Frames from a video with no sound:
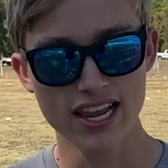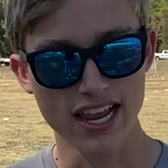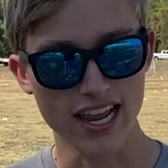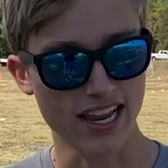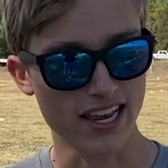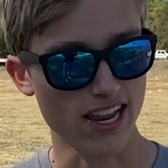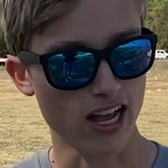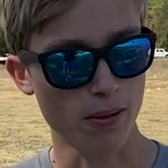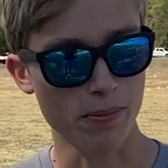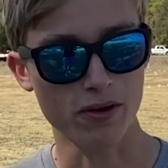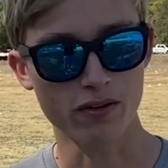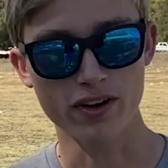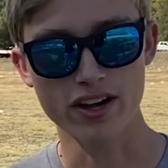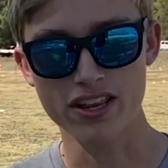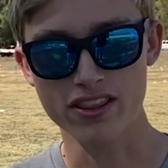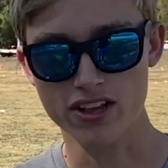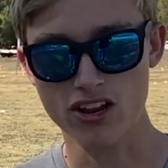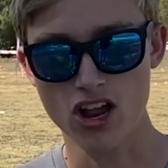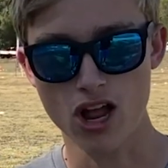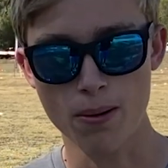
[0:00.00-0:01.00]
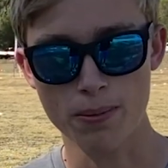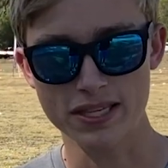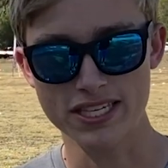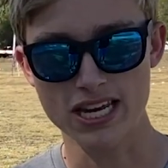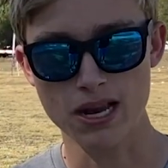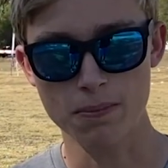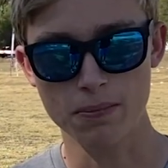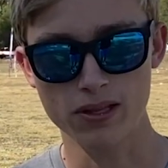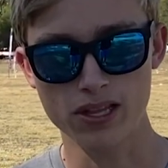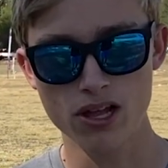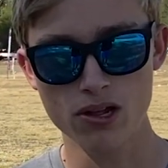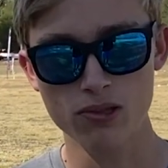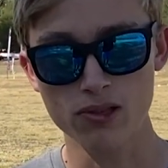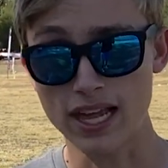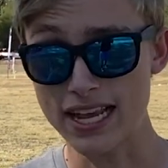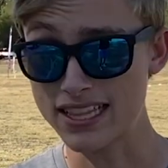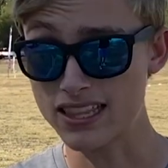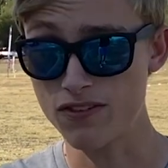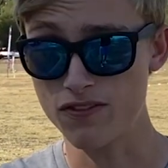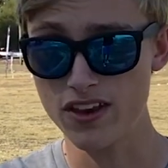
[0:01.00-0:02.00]
And I'll be reading the comments down below.
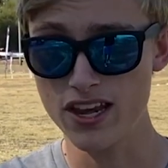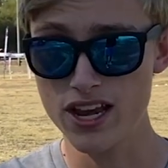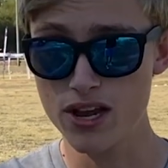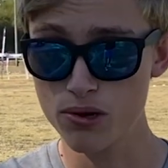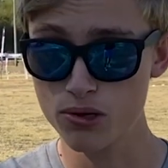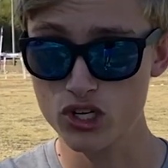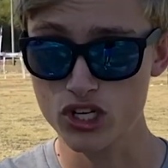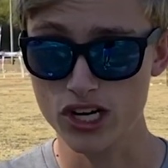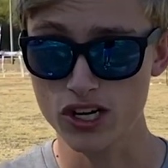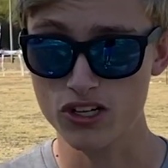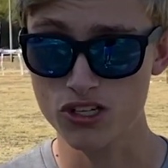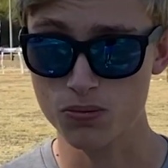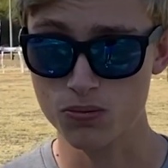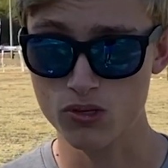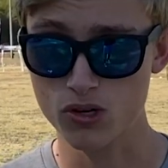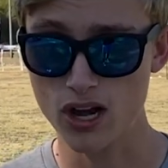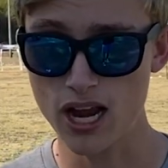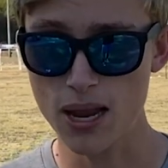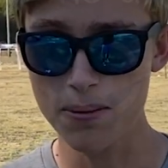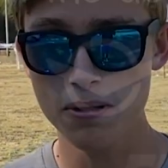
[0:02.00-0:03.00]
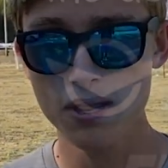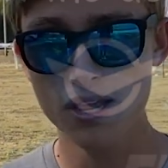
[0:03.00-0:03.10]
Like the video, share, subscribe.